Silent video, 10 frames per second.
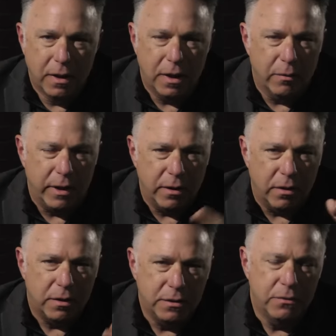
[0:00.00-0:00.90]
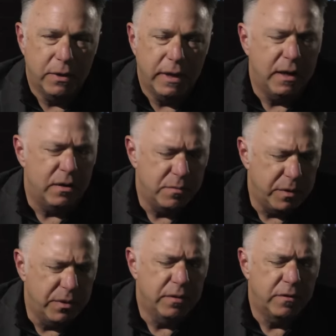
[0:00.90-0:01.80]
and we can all do right now, it's
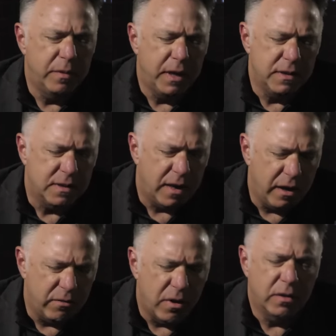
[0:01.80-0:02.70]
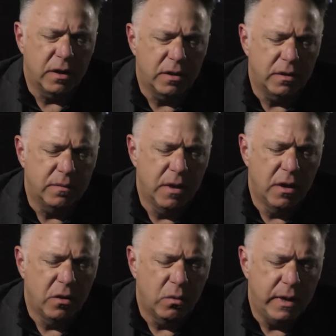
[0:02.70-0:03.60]
beautiful because it's hierarchical.
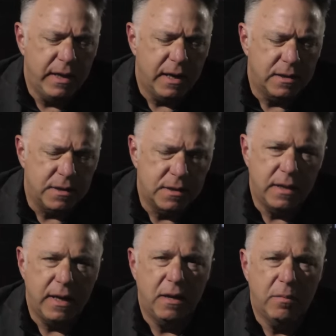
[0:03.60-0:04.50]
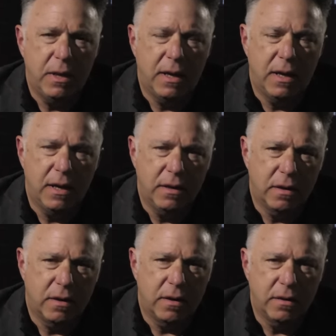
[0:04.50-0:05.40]
We get to stand behind a
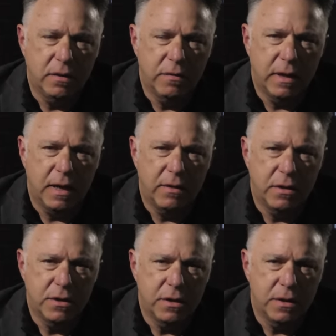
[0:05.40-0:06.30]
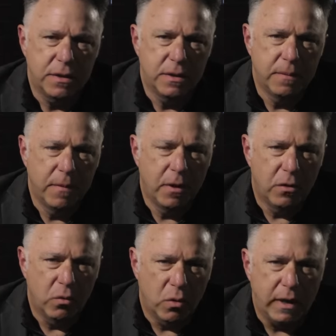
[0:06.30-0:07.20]
cardinal of the Catholic Church
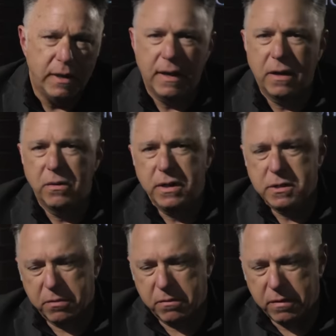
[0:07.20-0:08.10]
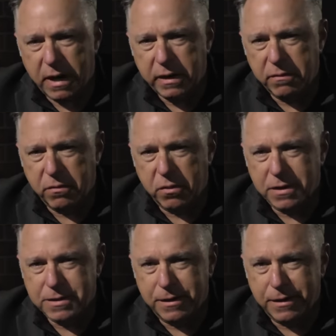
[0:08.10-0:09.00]
who right now is providing for
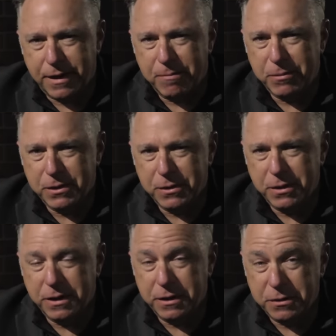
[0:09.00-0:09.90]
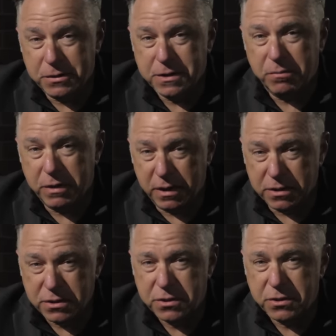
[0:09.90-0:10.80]
us an opportunity to do something
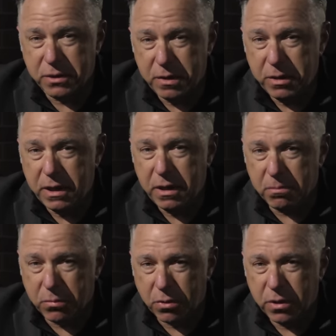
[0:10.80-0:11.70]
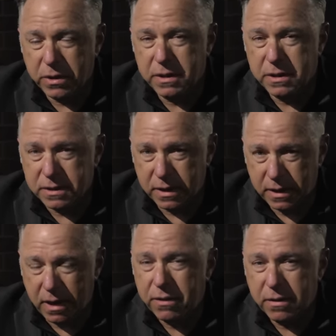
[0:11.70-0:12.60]
extremely important
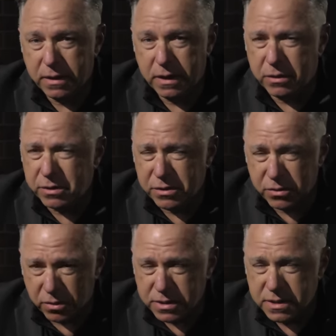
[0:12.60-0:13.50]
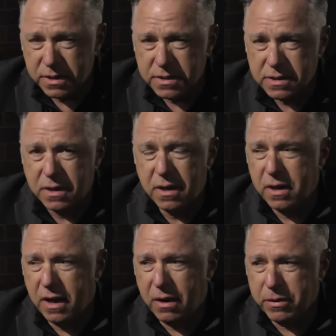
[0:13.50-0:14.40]
together. And I want to endorse this.
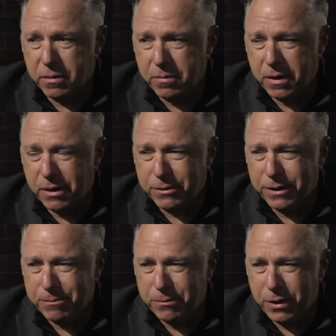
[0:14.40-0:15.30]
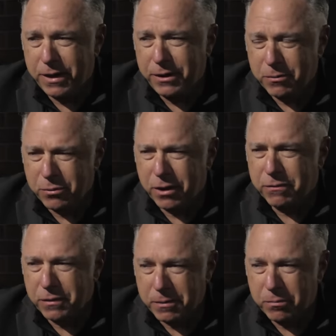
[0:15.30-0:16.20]
I want to beg you,
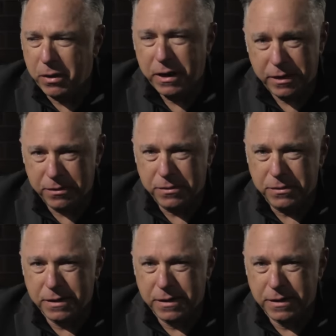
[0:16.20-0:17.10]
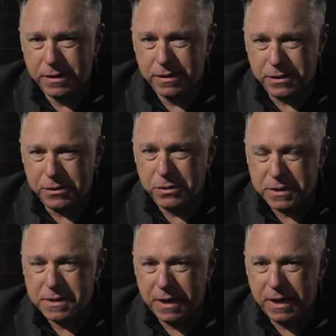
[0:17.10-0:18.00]
prayerfully beg you, to do the
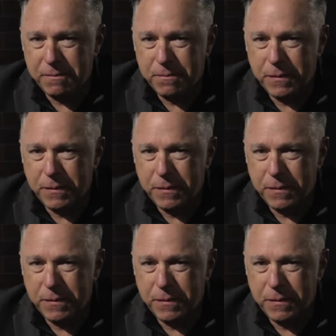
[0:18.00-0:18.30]
same.